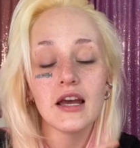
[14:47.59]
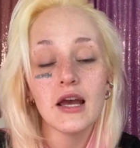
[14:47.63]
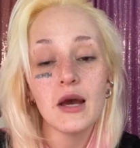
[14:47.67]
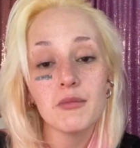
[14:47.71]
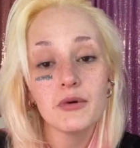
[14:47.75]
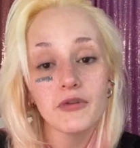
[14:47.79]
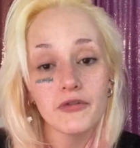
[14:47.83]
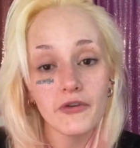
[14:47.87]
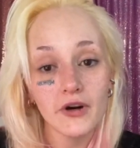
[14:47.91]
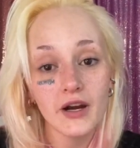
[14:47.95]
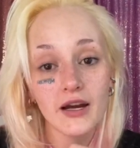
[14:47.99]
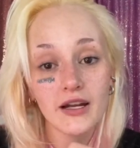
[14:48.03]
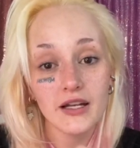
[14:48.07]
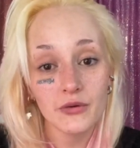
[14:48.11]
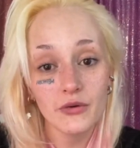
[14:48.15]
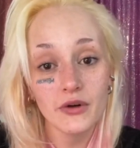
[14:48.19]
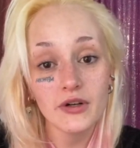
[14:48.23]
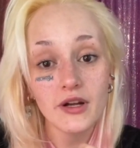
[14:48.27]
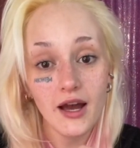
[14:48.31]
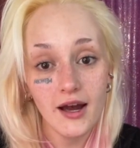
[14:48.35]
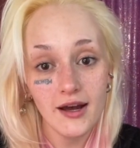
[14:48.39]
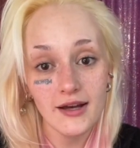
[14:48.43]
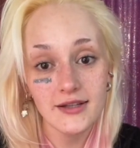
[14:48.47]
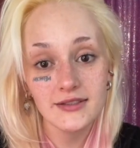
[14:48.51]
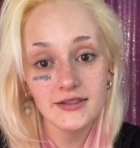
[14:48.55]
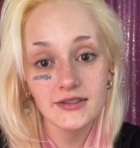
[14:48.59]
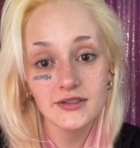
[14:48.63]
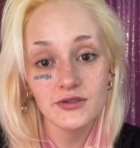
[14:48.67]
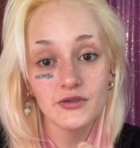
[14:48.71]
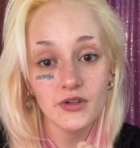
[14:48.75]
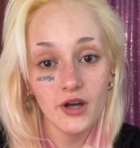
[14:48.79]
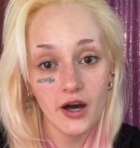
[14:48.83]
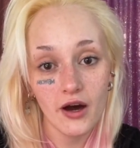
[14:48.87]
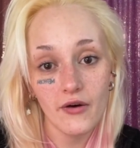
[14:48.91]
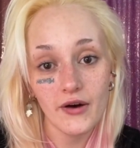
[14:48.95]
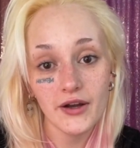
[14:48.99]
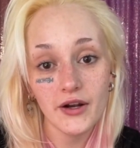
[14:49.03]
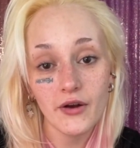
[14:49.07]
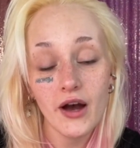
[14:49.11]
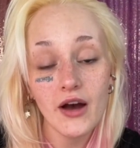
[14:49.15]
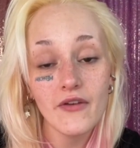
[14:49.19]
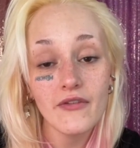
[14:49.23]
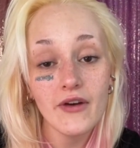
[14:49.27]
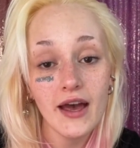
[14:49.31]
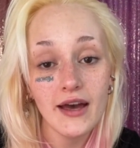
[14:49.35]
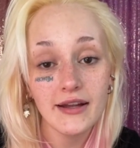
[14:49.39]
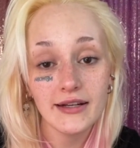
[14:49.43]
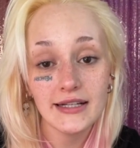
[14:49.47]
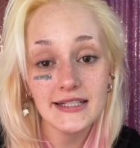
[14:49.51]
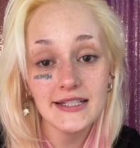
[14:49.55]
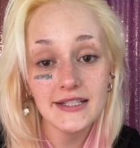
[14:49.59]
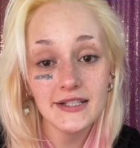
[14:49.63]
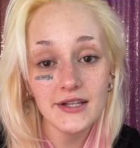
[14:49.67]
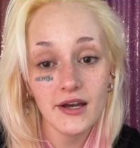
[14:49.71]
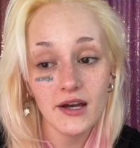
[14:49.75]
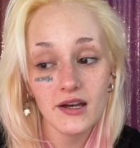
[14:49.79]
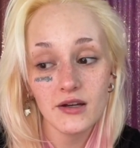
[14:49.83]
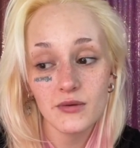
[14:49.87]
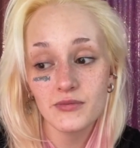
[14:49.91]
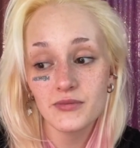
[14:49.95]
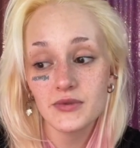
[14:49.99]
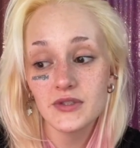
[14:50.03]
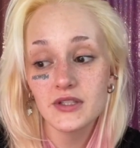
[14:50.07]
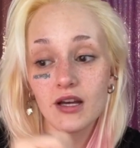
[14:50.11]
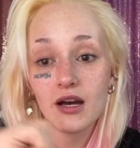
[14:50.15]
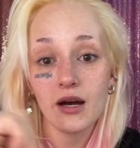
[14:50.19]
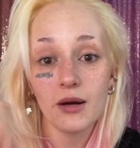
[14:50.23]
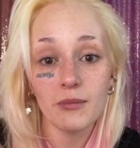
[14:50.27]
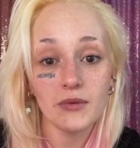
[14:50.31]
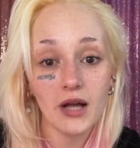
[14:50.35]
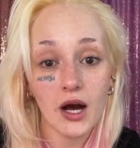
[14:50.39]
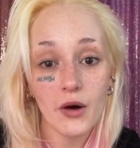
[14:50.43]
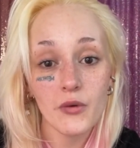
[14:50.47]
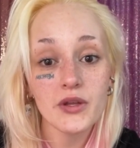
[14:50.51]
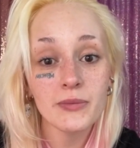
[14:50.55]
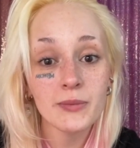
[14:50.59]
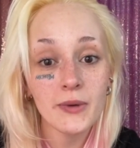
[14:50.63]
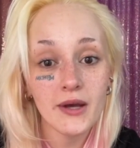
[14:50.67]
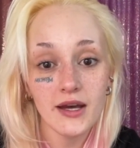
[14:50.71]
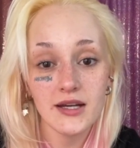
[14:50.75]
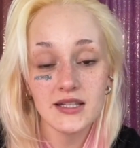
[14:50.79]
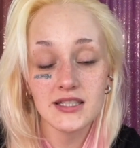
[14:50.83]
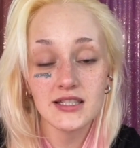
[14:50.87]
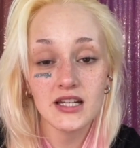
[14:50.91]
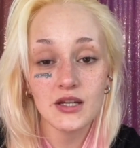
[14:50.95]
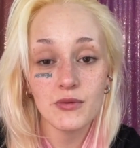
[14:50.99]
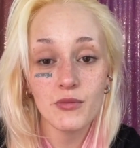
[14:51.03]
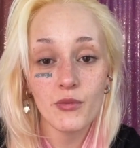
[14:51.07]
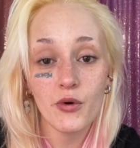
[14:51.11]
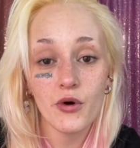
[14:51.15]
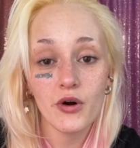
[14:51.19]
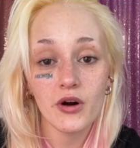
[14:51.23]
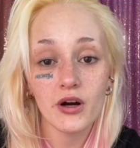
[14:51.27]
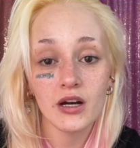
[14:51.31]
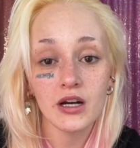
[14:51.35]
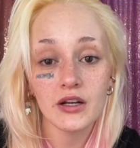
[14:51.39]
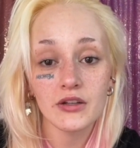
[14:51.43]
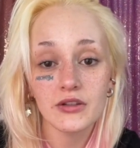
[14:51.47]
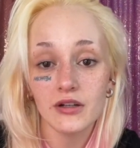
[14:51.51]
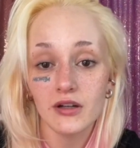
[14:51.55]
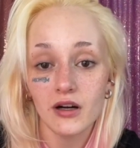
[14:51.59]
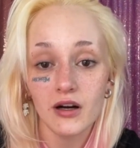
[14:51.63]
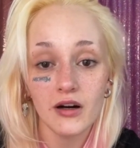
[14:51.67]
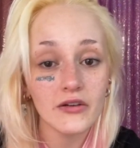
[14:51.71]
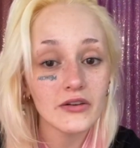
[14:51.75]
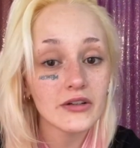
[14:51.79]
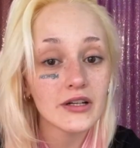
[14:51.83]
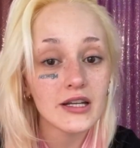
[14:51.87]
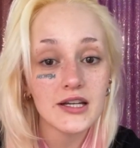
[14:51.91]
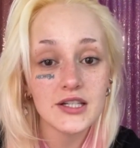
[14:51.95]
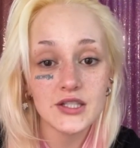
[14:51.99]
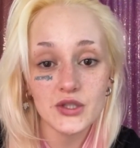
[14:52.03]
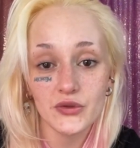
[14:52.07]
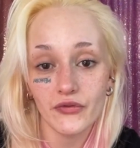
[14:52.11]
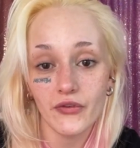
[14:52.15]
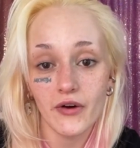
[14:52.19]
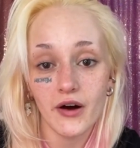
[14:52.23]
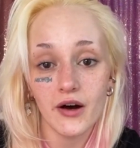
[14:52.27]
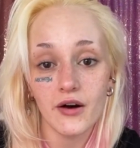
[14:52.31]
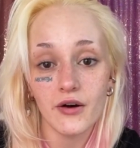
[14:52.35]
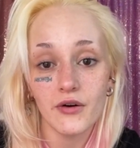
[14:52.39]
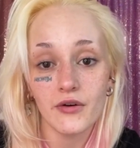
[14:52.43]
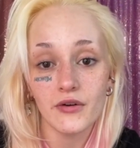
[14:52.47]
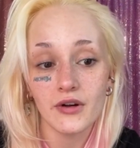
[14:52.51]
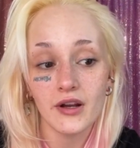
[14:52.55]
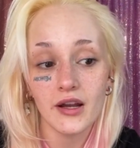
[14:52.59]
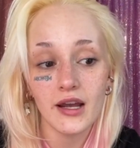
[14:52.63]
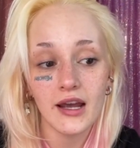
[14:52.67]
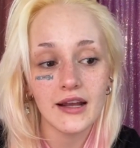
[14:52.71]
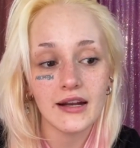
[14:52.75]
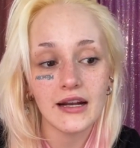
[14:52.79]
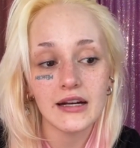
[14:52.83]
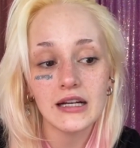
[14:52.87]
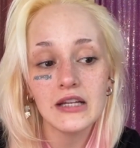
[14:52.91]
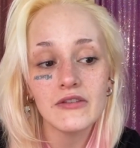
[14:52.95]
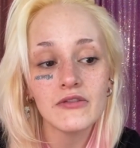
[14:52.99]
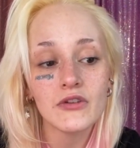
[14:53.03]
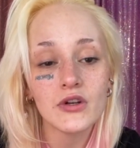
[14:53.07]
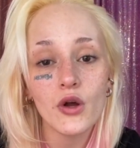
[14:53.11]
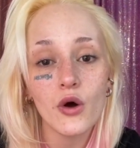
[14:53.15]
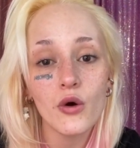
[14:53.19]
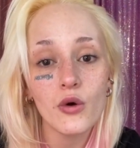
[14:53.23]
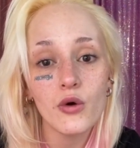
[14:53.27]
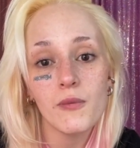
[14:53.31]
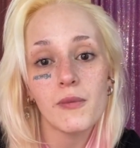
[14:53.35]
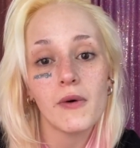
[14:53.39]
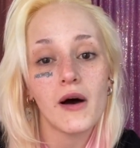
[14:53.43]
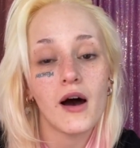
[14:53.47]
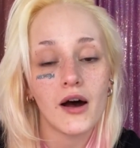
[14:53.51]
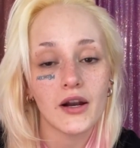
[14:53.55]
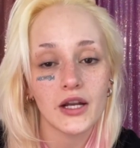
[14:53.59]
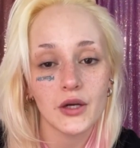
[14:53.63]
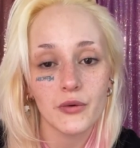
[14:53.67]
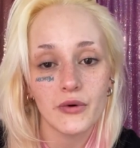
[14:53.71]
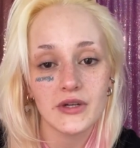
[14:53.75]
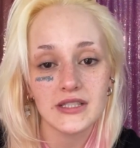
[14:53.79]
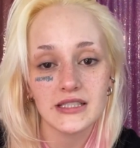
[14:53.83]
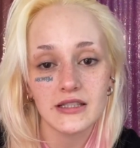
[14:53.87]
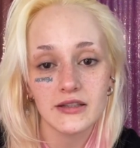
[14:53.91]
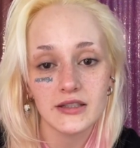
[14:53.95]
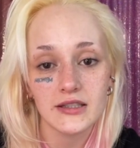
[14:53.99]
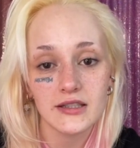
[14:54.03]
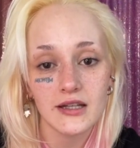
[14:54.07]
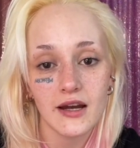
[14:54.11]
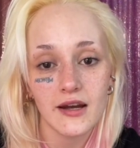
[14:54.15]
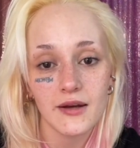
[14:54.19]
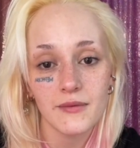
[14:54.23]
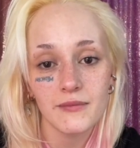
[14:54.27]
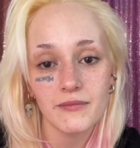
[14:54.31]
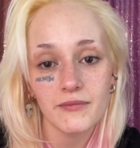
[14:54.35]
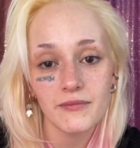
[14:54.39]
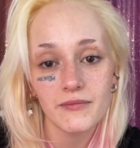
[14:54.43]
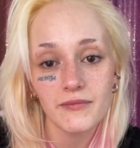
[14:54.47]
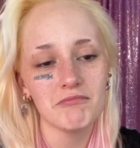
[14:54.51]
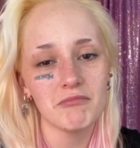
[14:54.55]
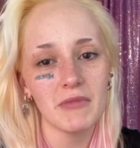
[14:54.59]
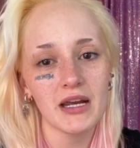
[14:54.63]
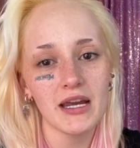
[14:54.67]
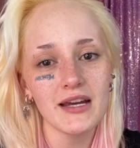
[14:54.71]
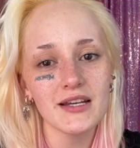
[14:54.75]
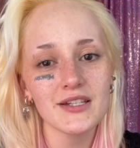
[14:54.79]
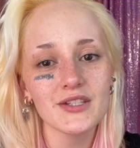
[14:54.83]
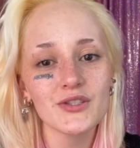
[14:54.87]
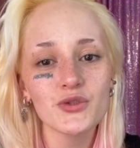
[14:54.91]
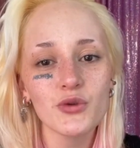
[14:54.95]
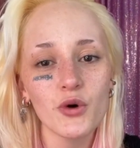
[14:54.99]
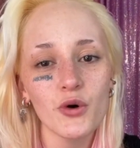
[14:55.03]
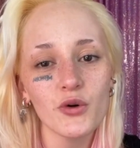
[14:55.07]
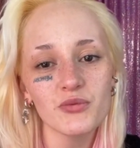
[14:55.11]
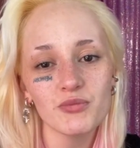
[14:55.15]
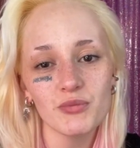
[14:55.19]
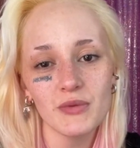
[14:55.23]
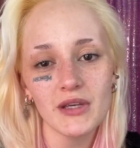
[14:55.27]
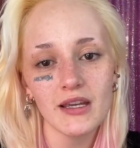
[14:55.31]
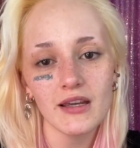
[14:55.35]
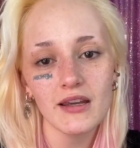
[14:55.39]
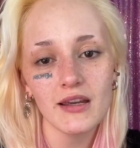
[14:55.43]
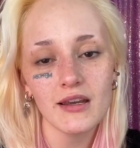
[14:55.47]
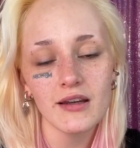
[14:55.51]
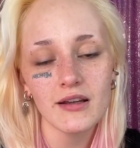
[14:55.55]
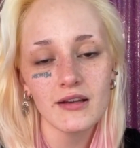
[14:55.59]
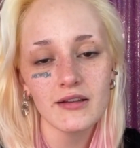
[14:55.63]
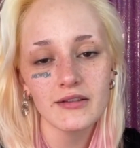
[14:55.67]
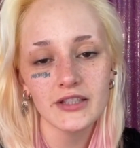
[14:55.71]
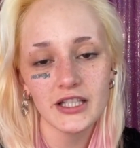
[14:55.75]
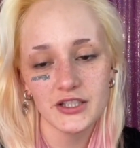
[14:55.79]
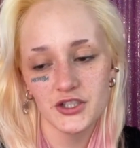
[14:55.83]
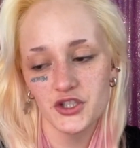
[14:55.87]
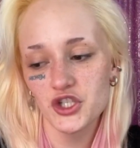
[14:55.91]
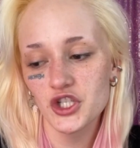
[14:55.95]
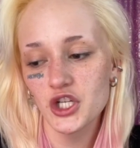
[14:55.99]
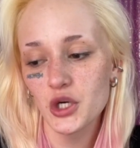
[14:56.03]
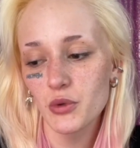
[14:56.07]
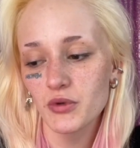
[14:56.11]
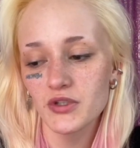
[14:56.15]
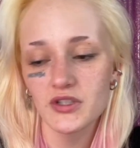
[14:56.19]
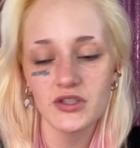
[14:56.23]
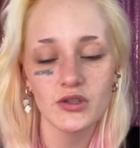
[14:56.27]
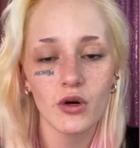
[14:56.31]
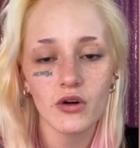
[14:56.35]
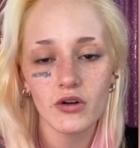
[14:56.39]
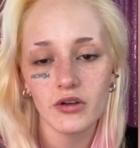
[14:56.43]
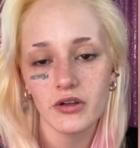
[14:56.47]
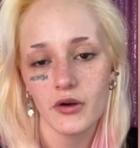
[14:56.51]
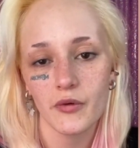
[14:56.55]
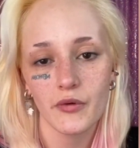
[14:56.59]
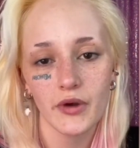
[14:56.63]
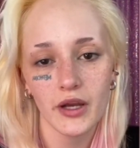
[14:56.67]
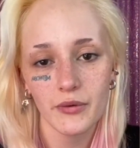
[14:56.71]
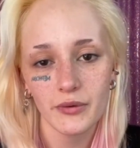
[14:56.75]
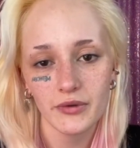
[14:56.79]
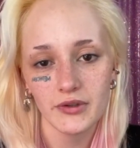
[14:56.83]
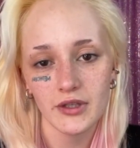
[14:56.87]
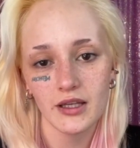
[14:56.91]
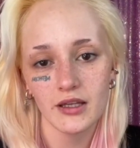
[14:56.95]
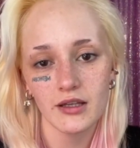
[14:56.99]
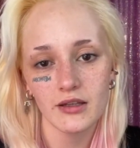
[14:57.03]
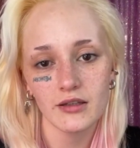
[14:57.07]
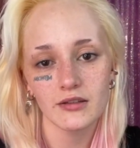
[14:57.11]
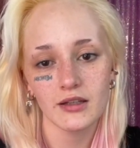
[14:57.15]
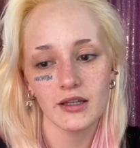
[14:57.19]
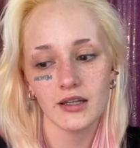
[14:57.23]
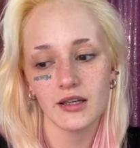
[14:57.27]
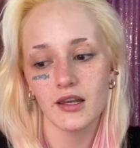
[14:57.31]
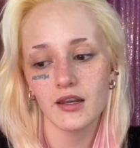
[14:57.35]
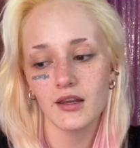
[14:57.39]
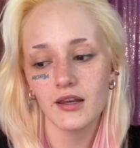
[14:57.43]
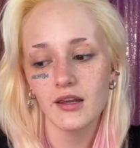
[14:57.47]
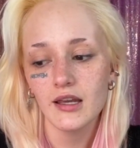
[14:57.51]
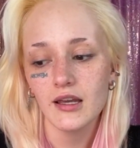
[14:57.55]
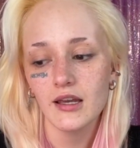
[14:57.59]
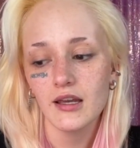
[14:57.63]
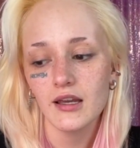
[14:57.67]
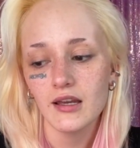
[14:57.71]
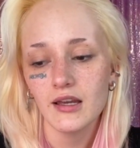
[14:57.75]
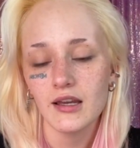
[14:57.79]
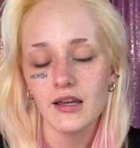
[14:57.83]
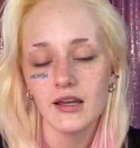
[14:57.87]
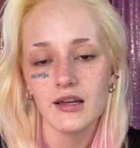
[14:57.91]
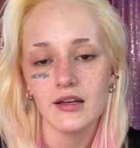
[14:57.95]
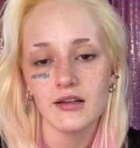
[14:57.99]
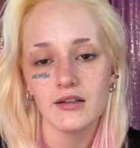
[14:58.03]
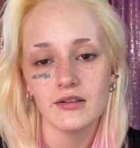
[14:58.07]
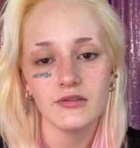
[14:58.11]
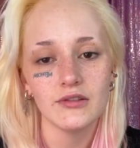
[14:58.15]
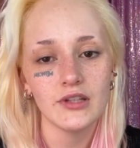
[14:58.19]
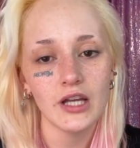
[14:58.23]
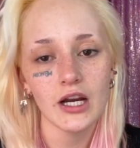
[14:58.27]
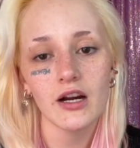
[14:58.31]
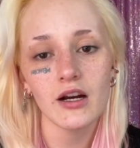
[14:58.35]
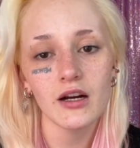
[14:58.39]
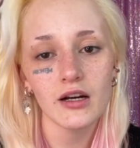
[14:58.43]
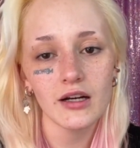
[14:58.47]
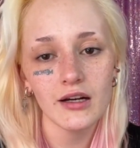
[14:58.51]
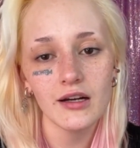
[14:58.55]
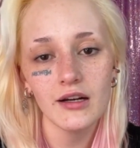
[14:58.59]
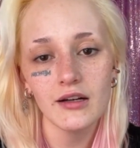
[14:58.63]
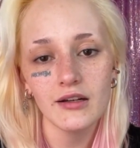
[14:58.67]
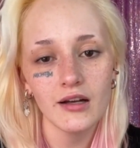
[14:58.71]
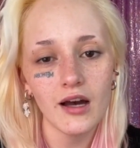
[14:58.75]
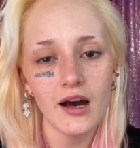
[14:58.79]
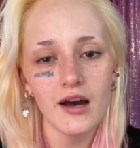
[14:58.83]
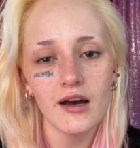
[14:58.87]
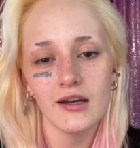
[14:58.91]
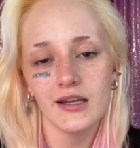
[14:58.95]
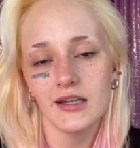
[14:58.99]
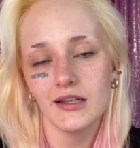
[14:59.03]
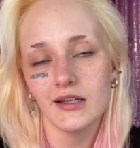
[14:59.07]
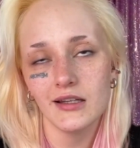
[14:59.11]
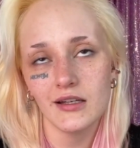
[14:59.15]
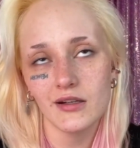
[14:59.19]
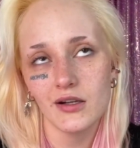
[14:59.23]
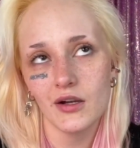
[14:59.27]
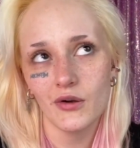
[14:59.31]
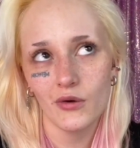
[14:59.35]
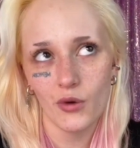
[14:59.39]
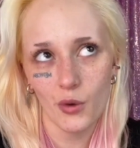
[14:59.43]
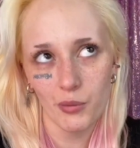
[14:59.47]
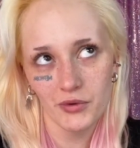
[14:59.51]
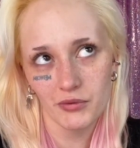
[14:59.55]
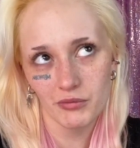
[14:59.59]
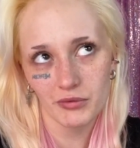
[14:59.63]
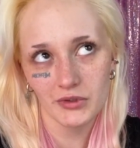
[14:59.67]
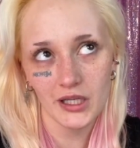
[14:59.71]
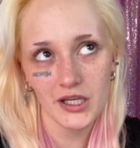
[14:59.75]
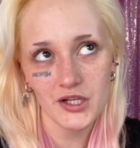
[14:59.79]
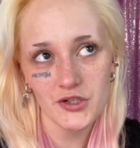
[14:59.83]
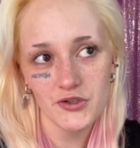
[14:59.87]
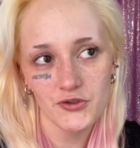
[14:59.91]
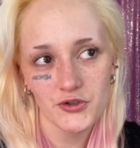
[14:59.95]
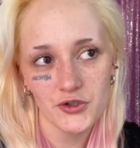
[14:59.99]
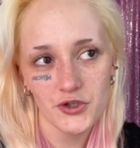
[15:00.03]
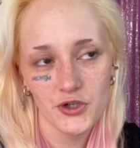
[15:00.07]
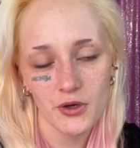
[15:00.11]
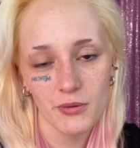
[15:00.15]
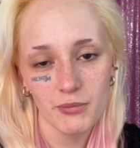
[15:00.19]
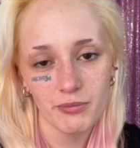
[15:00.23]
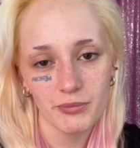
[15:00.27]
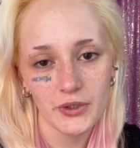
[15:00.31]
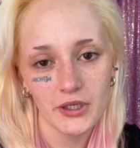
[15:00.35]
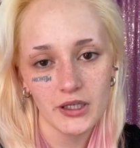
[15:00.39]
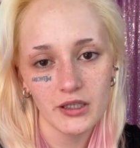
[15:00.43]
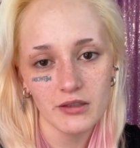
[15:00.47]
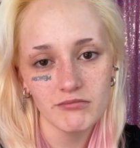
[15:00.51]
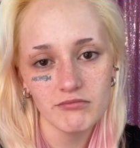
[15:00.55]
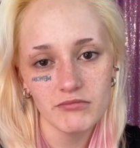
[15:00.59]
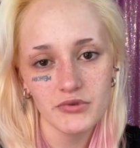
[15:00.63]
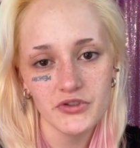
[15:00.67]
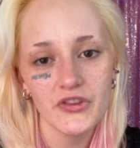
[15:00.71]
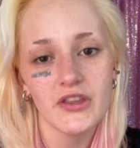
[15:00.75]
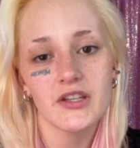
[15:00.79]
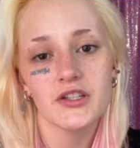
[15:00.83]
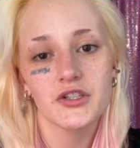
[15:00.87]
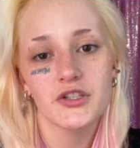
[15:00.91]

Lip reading: Before anyone asks, no, I don't have any DMs. I'm not with my ex anymore. They're all on his phone. And I didn't even know who Bahati was at the time. My ex told me that she was totally okay with it. Like, they're not in an open relationship, but that